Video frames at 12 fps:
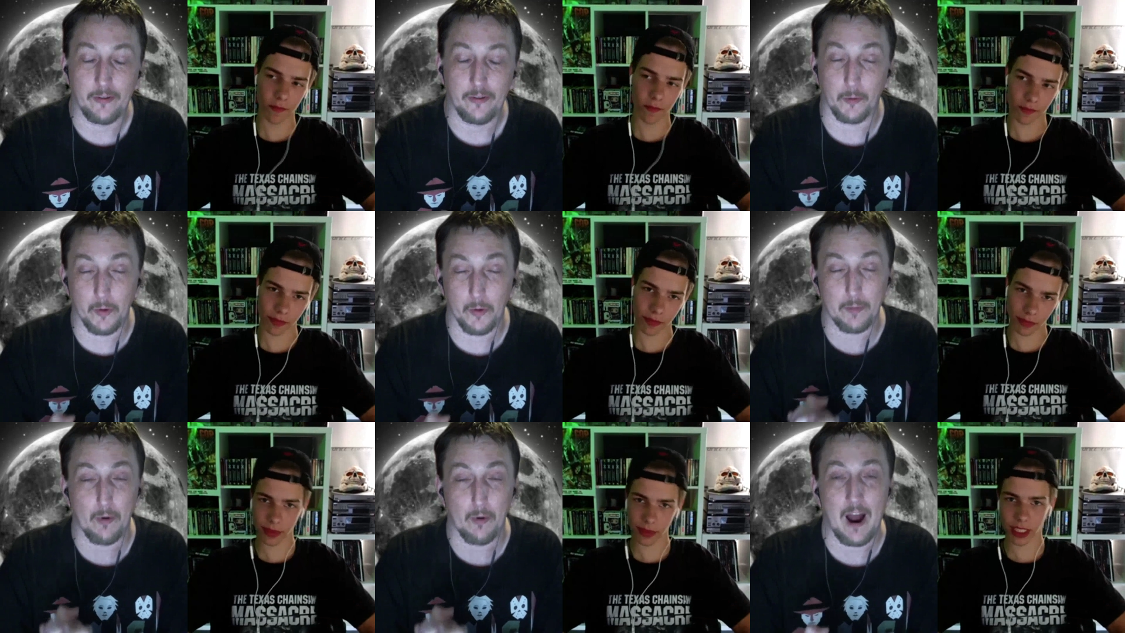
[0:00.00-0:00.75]
Speaker 1: through
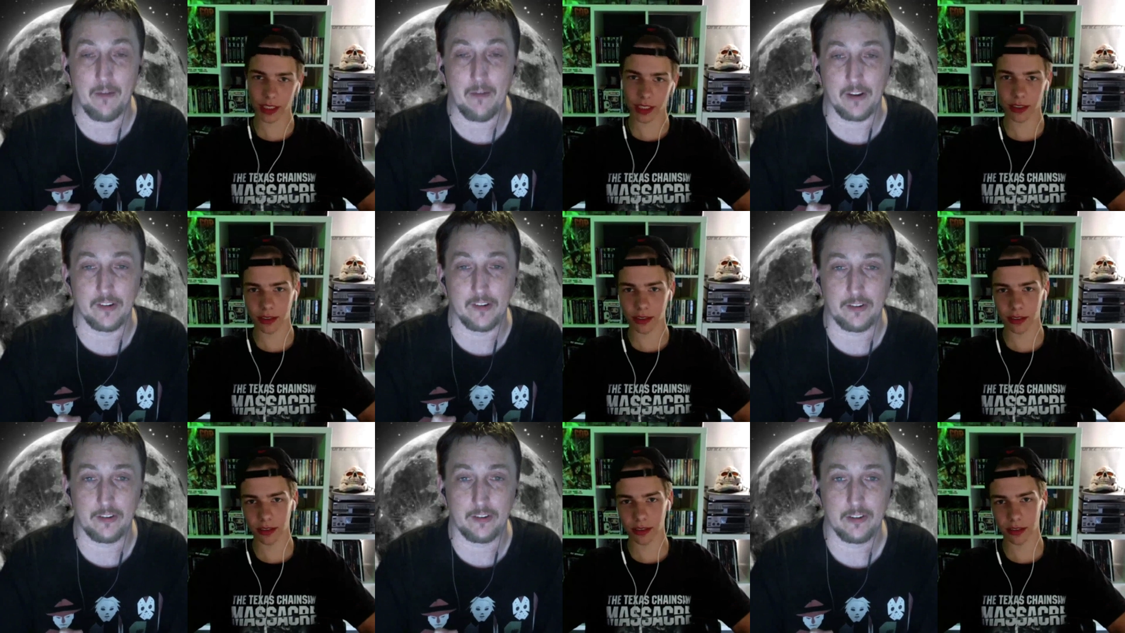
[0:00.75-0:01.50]
the
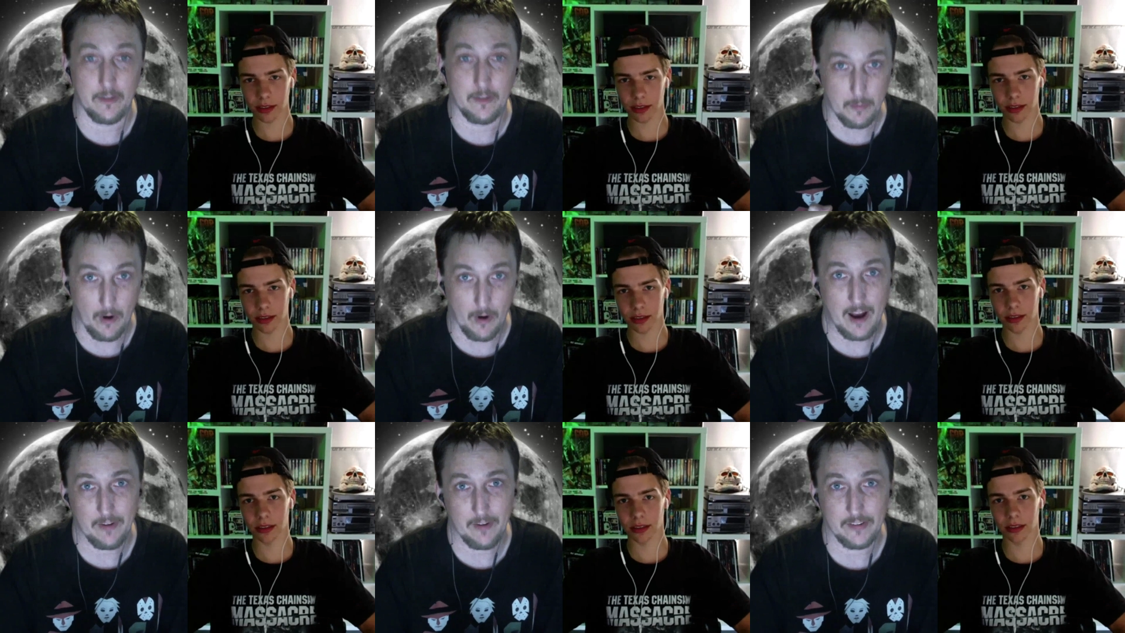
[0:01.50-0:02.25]
privates of a
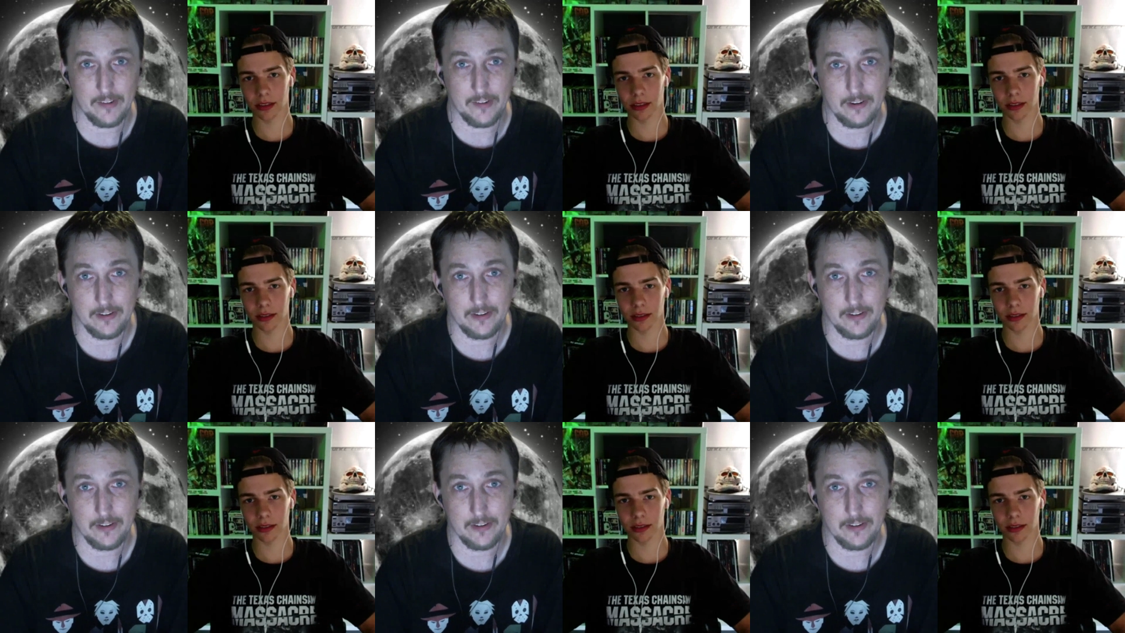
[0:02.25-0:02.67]
private.